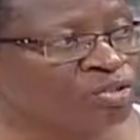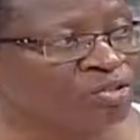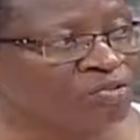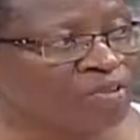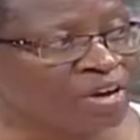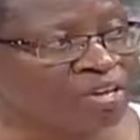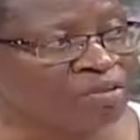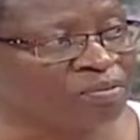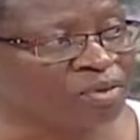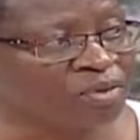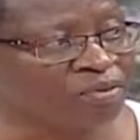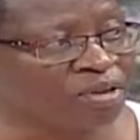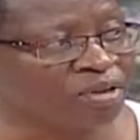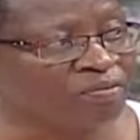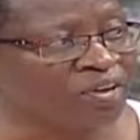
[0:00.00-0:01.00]
of animal
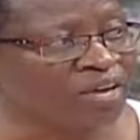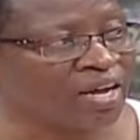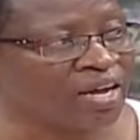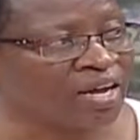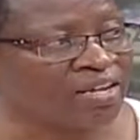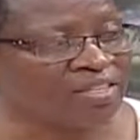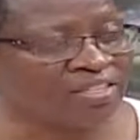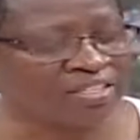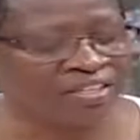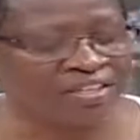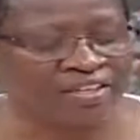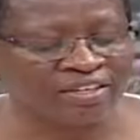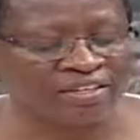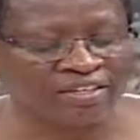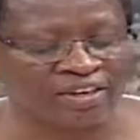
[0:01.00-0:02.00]
welfare and
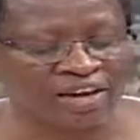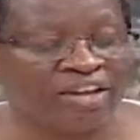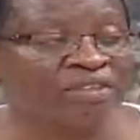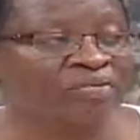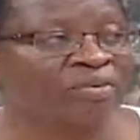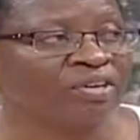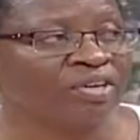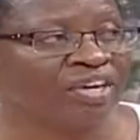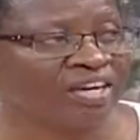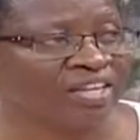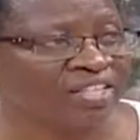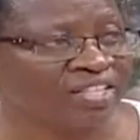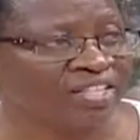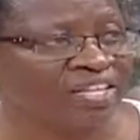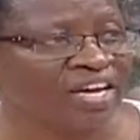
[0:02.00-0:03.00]
animal
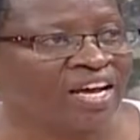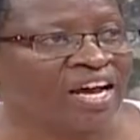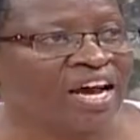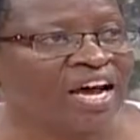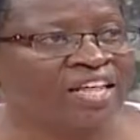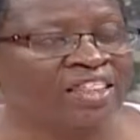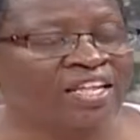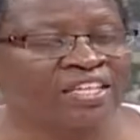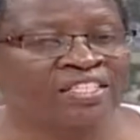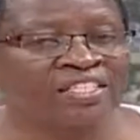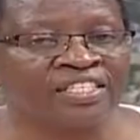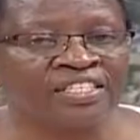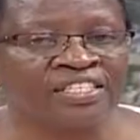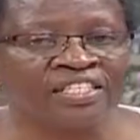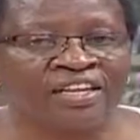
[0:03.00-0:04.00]
health. And that
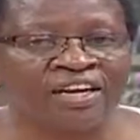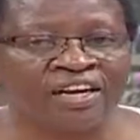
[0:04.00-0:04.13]
is